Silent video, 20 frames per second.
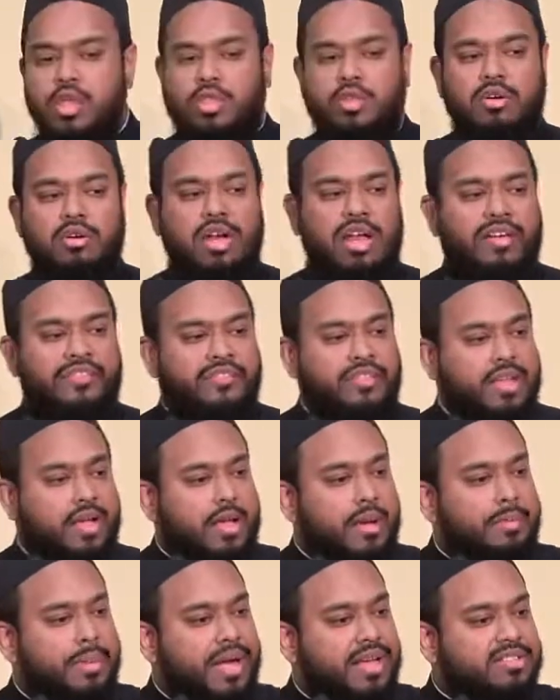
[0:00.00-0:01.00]
You don't have the
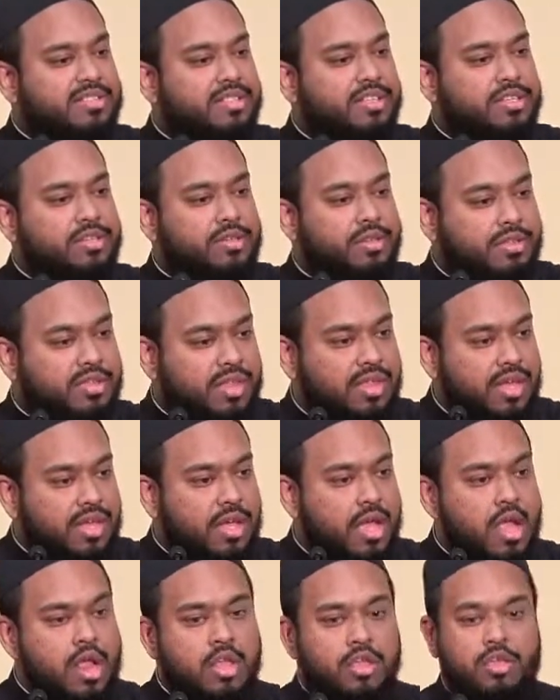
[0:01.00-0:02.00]
capacity to
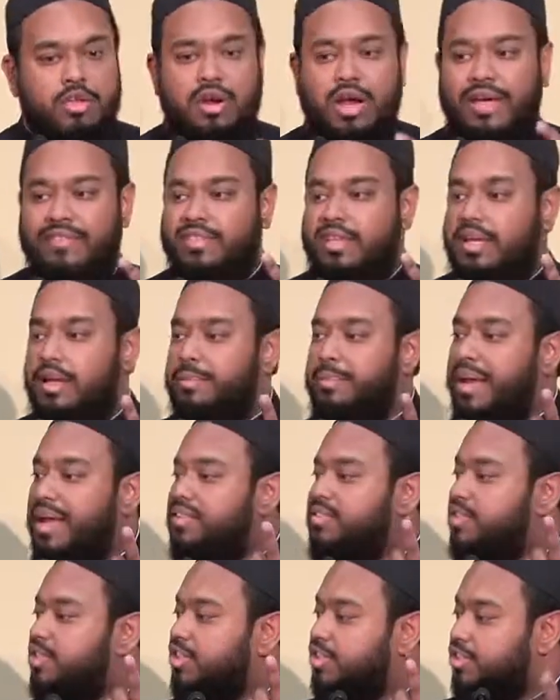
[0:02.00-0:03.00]
think, you don't have the
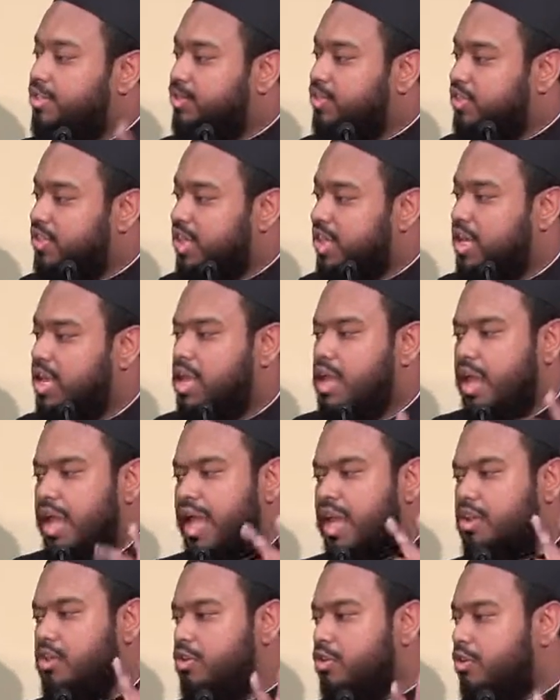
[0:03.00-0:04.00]
capacity to see,
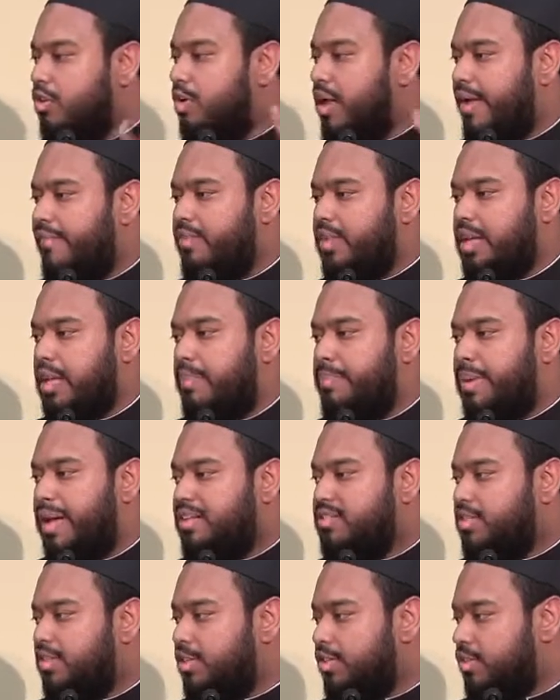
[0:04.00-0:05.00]
and you don't have the
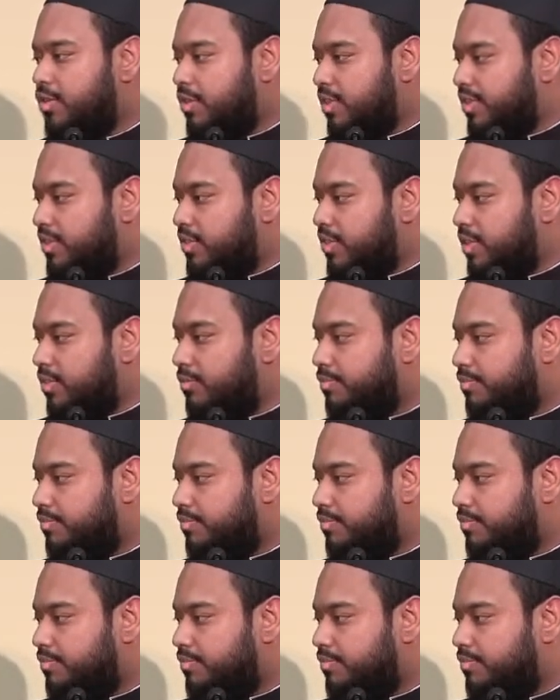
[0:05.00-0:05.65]
capacity to listen.